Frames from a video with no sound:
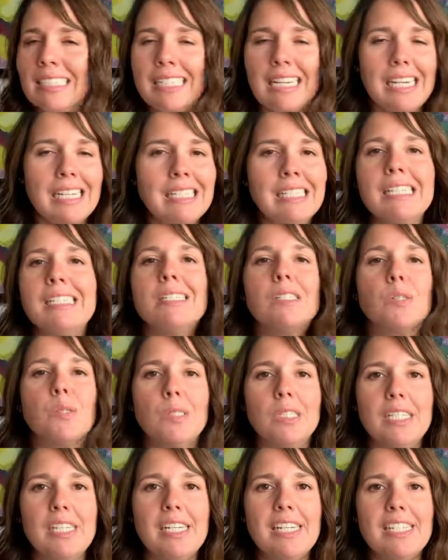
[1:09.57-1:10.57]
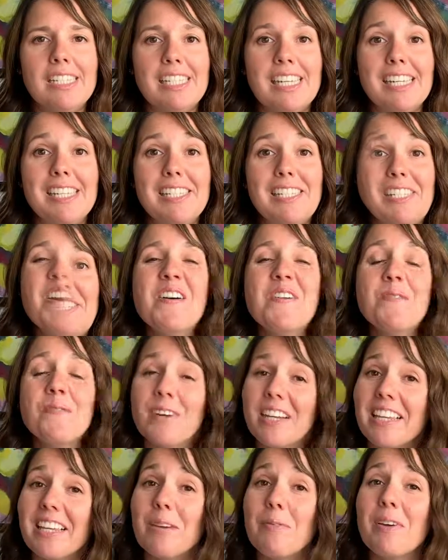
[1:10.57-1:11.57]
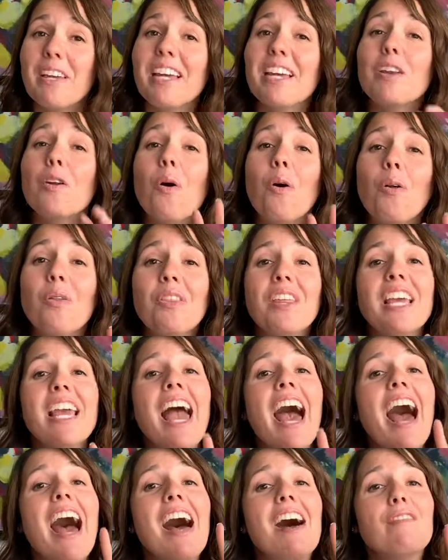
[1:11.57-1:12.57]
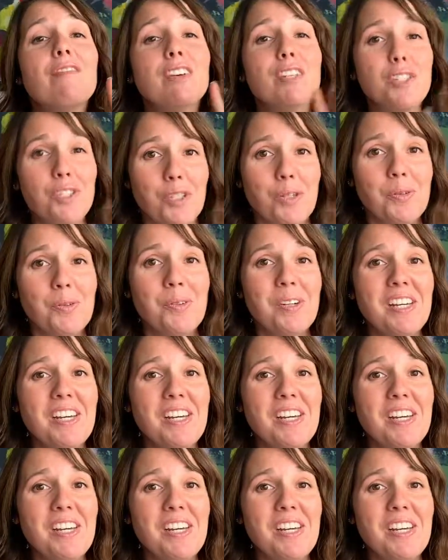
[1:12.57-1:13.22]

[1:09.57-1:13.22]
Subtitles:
it doesn't really exist. Really, we can only have two.